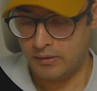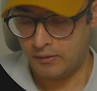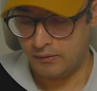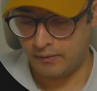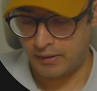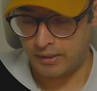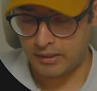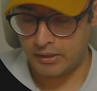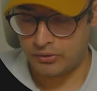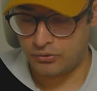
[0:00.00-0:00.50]

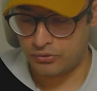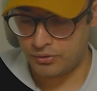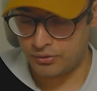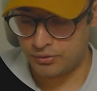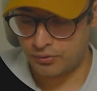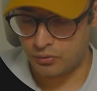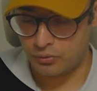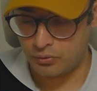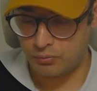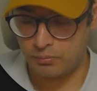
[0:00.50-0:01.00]
agent is going to
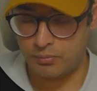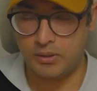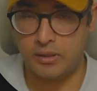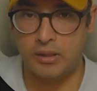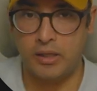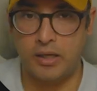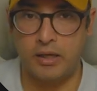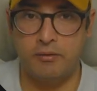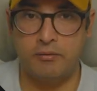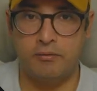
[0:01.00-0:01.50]
be a
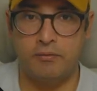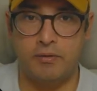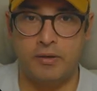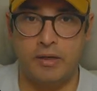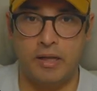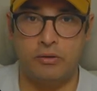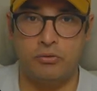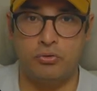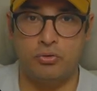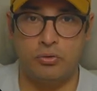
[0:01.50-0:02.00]

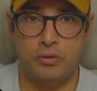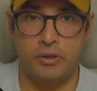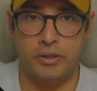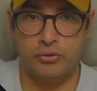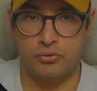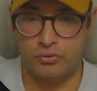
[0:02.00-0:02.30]
financial agent.